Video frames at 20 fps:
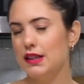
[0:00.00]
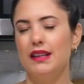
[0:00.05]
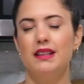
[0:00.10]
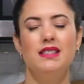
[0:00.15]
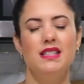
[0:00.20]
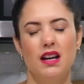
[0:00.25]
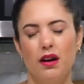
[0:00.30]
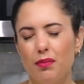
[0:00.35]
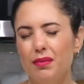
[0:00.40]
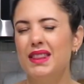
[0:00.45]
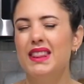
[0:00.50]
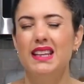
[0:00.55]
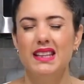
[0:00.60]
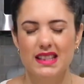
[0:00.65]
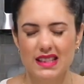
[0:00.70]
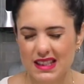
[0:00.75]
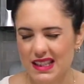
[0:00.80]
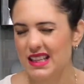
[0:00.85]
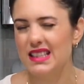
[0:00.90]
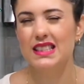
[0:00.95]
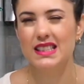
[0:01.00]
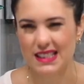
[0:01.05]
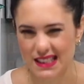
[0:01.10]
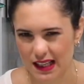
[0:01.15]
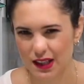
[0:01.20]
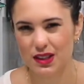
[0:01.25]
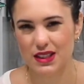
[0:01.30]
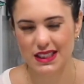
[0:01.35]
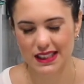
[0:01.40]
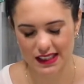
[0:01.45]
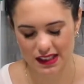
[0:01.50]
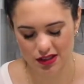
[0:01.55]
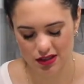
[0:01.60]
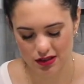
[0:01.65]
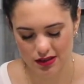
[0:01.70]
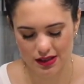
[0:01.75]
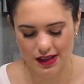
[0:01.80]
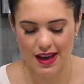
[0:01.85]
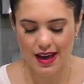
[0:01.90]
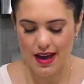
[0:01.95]
And tell me that doesn't sound
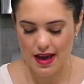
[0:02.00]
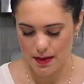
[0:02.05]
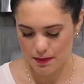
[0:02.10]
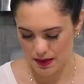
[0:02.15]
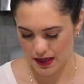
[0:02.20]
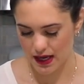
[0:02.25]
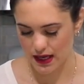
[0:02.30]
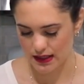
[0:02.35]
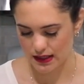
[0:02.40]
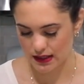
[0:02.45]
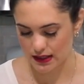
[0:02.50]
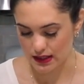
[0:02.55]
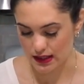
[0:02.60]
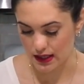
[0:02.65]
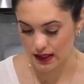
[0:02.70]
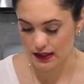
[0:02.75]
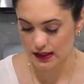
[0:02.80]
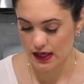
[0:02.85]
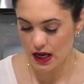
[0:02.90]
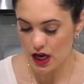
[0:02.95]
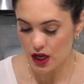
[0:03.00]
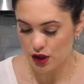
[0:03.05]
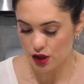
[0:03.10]
delicious, because it does.